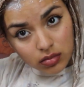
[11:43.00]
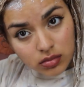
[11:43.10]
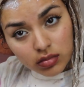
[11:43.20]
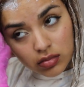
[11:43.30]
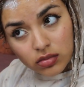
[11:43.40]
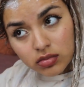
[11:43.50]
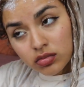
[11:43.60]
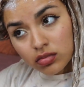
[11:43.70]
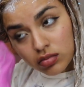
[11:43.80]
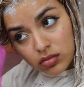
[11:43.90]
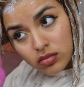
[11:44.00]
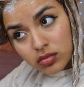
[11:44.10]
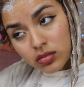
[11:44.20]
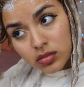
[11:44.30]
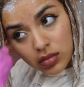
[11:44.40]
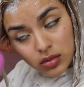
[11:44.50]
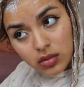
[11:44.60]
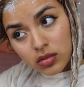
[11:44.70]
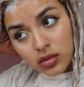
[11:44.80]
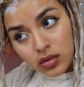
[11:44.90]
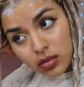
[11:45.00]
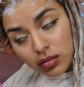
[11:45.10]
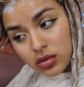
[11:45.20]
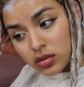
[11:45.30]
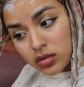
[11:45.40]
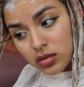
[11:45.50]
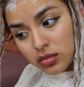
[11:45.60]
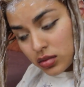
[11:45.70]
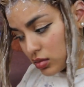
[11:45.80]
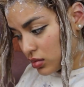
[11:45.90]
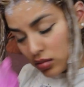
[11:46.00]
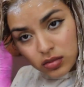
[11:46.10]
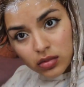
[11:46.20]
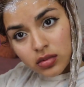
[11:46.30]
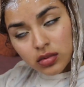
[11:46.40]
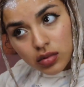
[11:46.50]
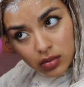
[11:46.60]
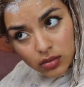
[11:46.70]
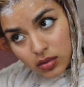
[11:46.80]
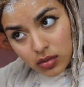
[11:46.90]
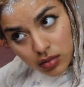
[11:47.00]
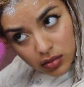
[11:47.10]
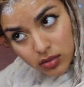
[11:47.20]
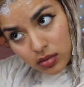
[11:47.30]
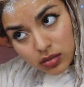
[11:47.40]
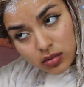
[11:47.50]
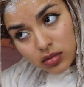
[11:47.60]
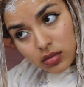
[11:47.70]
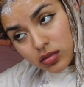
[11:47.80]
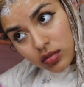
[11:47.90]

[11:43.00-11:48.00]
it's not going to fall off. You don't want a disaster like that to happen.